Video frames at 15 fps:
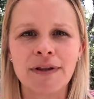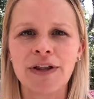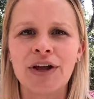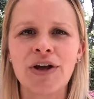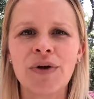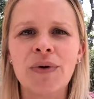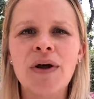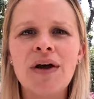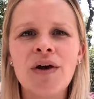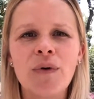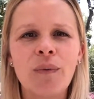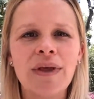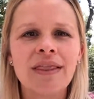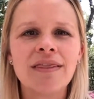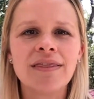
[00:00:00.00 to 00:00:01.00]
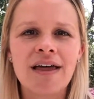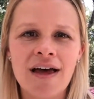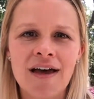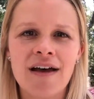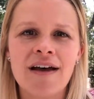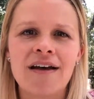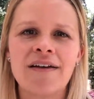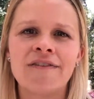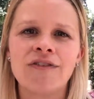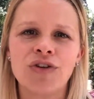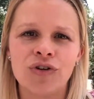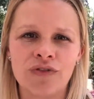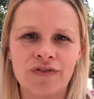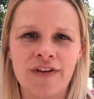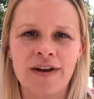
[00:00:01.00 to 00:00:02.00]
below. We love
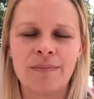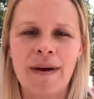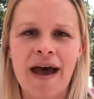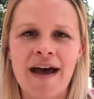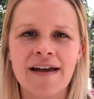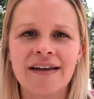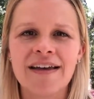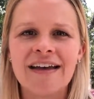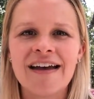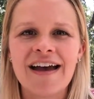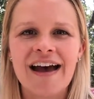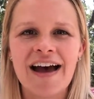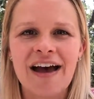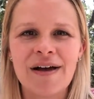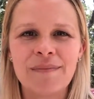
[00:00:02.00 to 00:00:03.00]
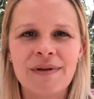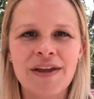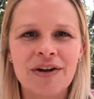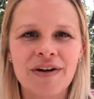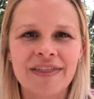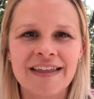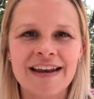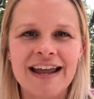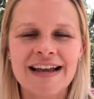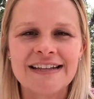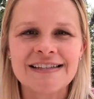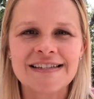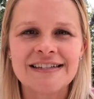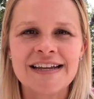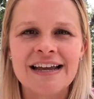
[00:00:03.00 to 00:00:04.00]
your feedback um, here at The
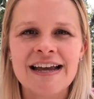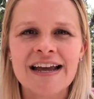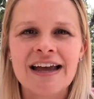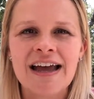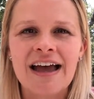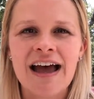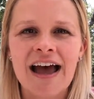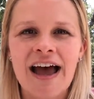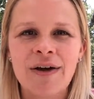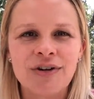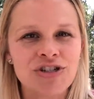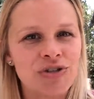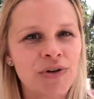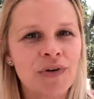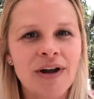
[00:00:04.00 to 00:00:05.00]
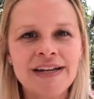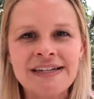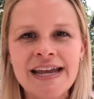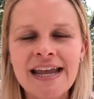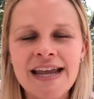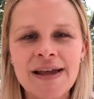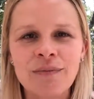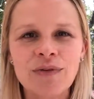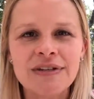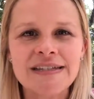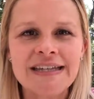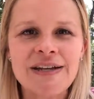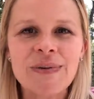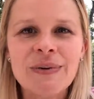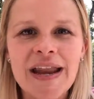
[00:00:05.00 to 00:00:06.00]
Nest. I wish you a great day, and we'll
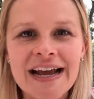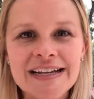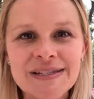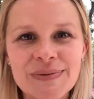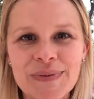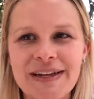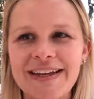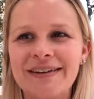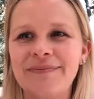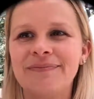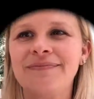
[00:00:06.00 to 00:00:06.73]
see you next week.